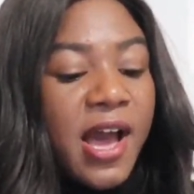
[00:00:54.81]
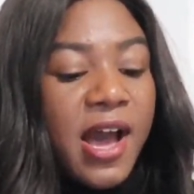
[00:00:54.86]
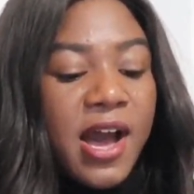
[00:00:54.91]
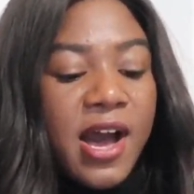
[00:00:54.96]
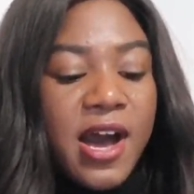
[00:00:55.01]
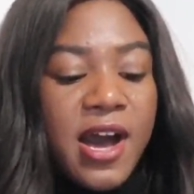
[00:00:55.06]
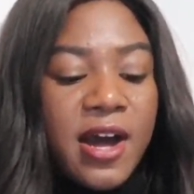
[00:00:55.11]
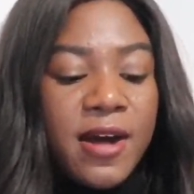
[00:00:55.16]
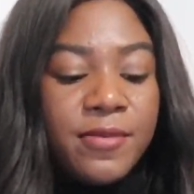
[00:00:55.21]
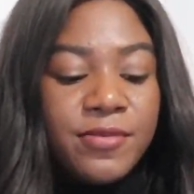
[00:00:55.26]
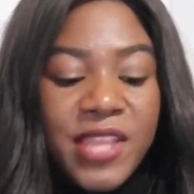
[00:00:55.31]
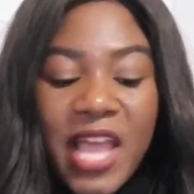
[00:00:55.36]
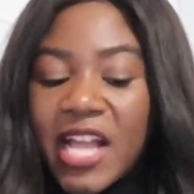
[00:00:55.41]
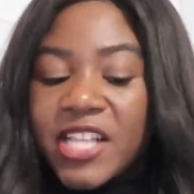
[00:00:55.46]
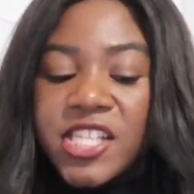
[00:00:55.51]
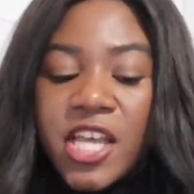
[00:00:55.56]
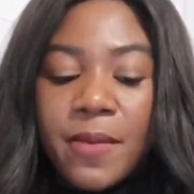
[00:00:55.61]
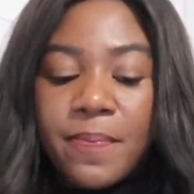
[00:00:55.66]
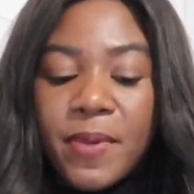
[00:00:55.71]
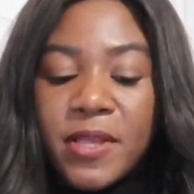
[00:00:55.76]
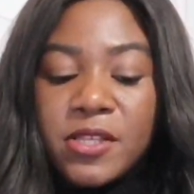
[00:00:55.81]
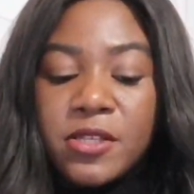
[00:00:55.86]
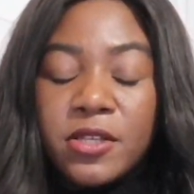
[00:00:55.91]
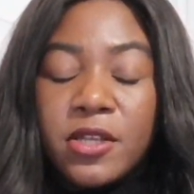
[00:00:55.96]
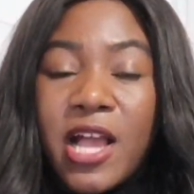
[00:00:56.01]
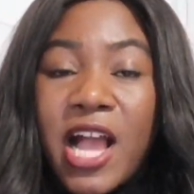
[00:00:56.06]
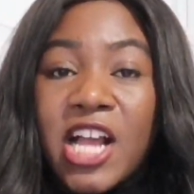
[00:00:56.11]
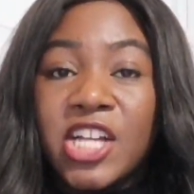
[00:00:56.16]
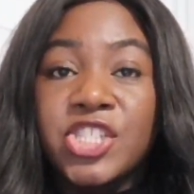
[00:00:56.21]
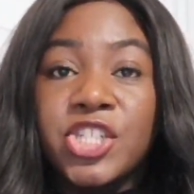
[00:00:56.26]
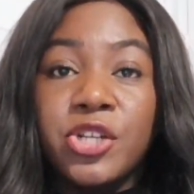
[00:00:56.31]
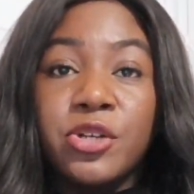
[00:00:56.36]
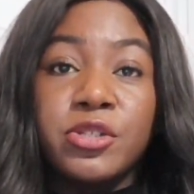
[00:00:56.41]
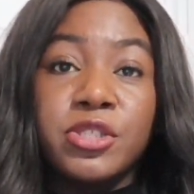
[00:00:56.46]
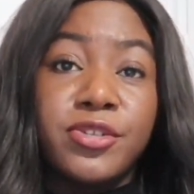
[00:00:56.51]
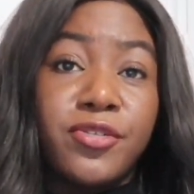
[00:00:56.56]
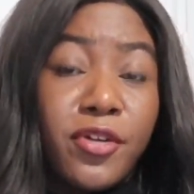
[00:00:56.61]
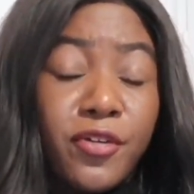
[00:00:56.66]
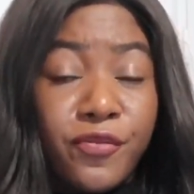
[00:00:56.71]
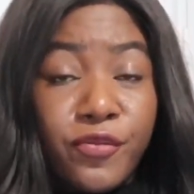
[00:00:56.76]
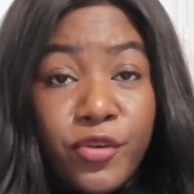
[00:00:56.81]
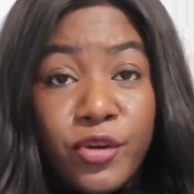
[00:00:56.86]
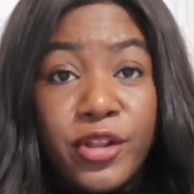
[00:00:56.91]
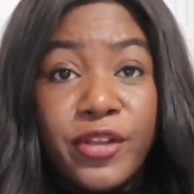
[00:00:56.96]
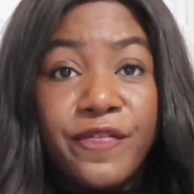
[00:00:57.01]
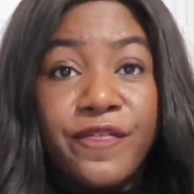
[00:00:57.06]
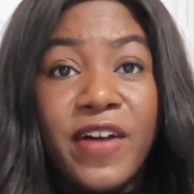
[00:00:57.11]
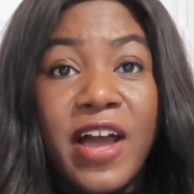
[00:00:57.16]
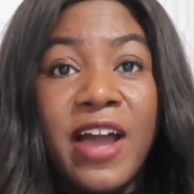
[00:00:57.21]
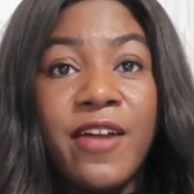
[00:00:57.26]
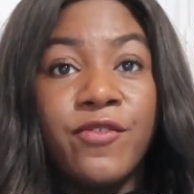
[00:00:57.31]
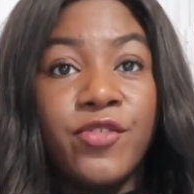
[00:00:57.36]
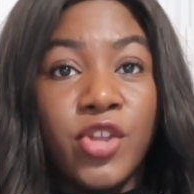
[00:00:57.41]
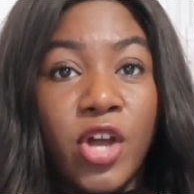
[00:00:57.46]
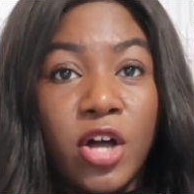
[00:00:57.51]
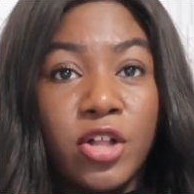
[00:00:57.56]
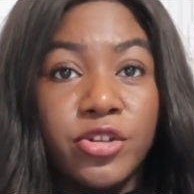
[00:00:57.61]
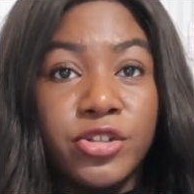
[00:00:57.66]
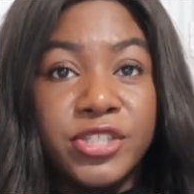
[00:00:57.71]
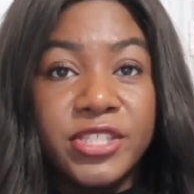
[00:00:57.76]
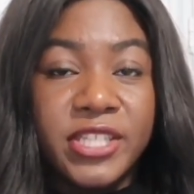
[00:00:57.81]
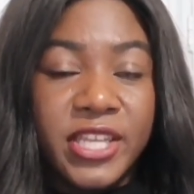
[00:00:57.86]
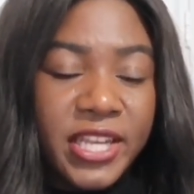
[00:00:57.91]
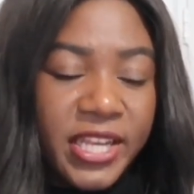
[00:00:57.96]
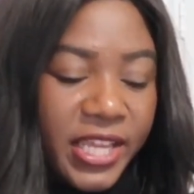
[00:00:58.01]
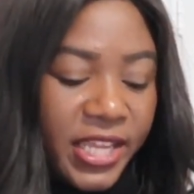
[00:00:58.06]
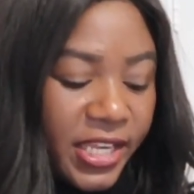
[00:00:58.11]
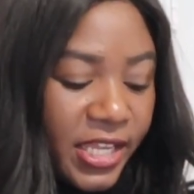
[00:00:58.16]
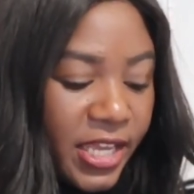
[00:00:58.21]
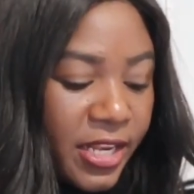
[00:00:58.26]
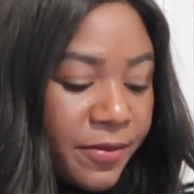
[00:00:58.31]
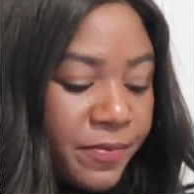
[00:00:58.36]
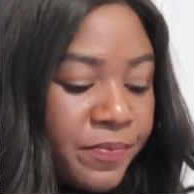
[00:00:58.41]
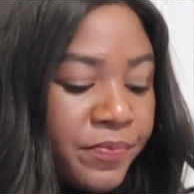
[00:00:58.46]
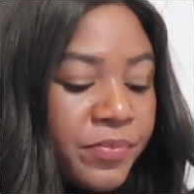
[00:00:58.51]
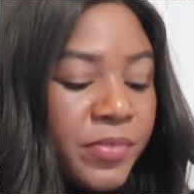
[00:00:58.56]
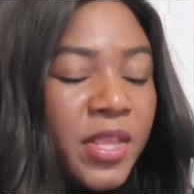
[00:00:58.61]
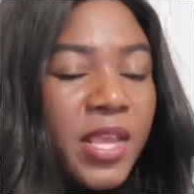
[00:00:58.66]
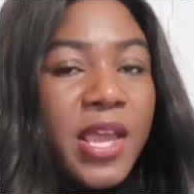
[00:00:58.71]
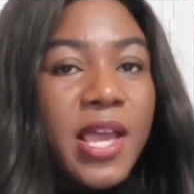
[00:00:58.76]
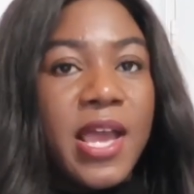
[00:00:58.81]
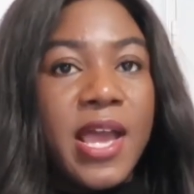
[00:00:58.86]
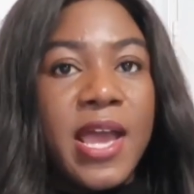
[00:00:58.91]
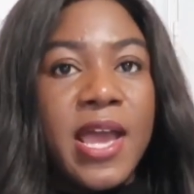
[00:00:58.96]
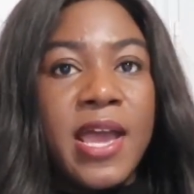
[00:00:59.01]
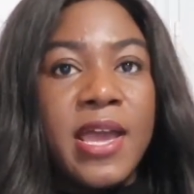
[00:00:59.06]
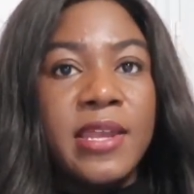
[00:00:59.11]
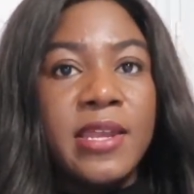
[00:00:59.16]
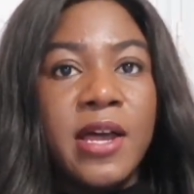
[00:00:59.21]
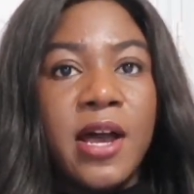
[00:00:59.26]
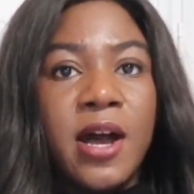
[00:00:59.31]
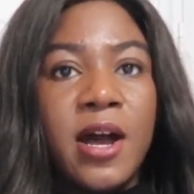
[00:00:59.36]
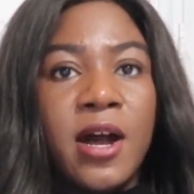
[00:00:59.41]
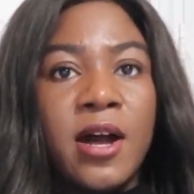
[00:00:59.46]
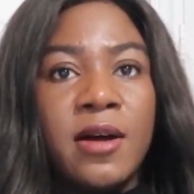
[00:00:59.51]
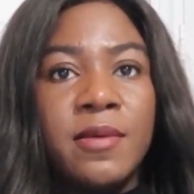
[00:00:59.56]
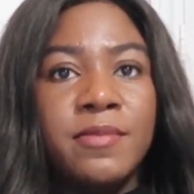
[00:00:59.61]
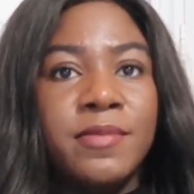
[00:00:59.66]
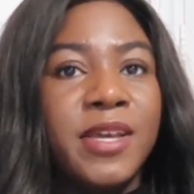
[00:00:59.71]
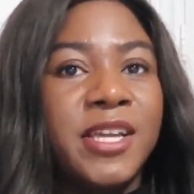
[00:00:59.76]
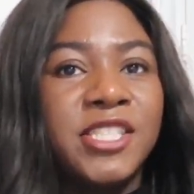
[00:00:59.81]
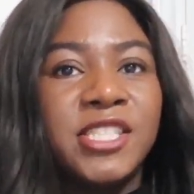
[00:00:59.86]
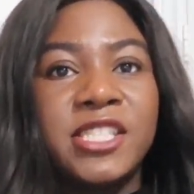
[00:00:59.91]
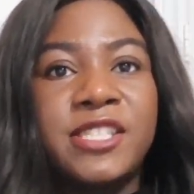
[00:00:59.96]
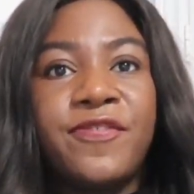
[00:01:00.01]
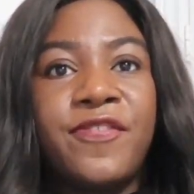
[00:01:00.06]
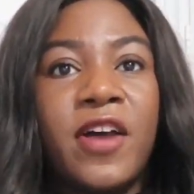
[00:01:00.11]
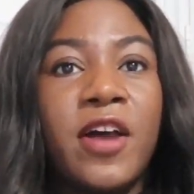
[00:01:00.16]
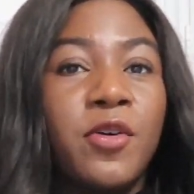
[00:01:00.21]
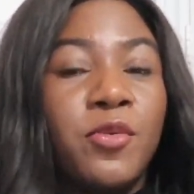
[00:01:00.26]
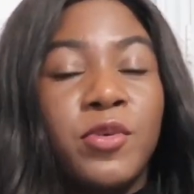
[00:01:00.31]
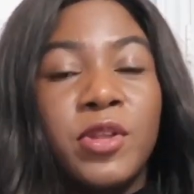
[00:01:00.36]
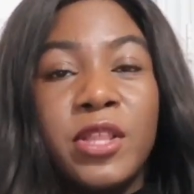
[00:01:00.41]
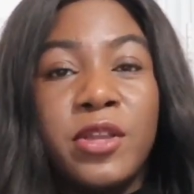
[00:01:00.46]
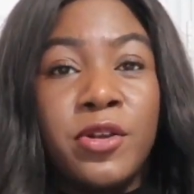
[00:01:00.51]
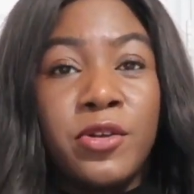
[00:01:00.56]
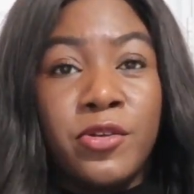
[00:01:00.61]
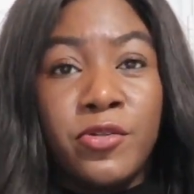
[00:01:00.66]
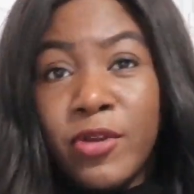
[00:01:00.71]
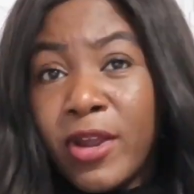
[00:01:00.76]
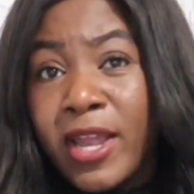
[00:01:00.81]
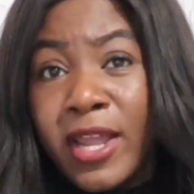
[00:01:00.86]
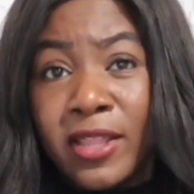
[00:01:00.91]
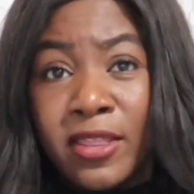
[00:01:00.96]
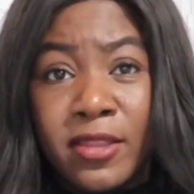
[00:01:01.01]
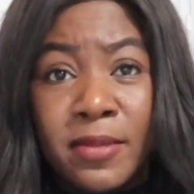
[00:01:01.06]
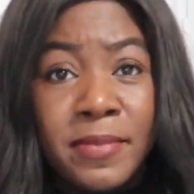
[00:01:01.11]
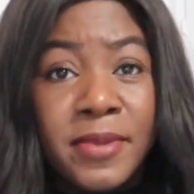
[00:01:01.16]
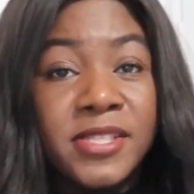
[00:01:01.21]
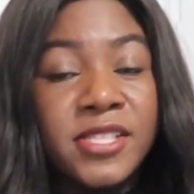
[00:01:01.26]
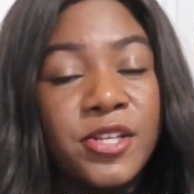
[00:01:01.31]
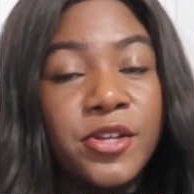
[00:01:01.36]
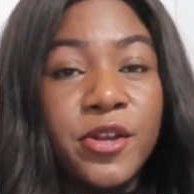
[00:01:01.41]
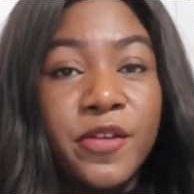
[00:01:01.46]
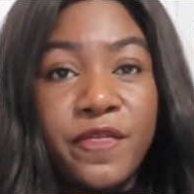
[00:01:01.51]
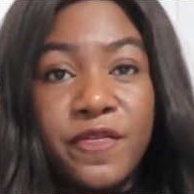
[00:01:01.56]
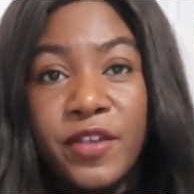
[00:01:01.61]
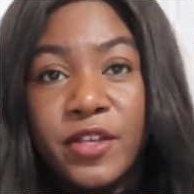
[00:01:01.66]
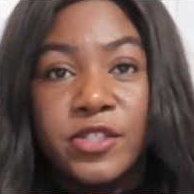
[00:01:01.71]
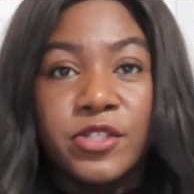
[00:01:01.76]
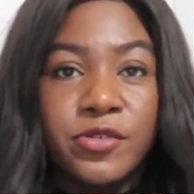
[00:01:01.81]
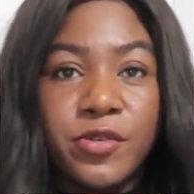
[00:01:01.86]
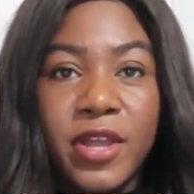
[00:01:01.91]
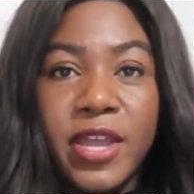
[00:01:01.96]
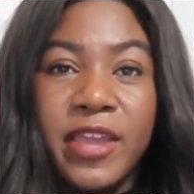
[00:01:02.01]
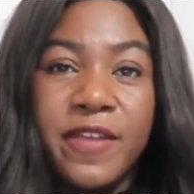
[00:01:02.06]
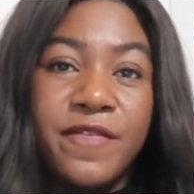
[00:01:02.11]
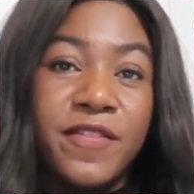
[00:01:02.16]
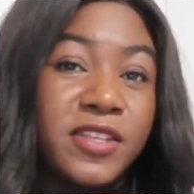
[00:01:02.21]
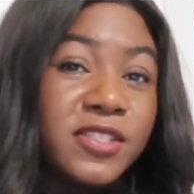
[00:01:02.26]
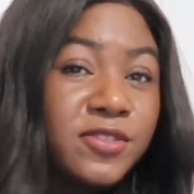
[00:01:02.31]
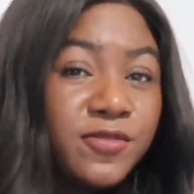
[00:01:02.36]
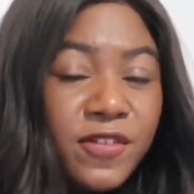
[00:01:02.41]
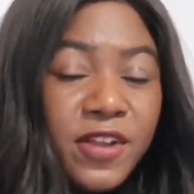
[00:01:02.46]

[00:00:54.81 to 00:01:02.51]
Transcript: That top, it actually goes for $45 Canadian, and it just felt really great. The material feels great. It feels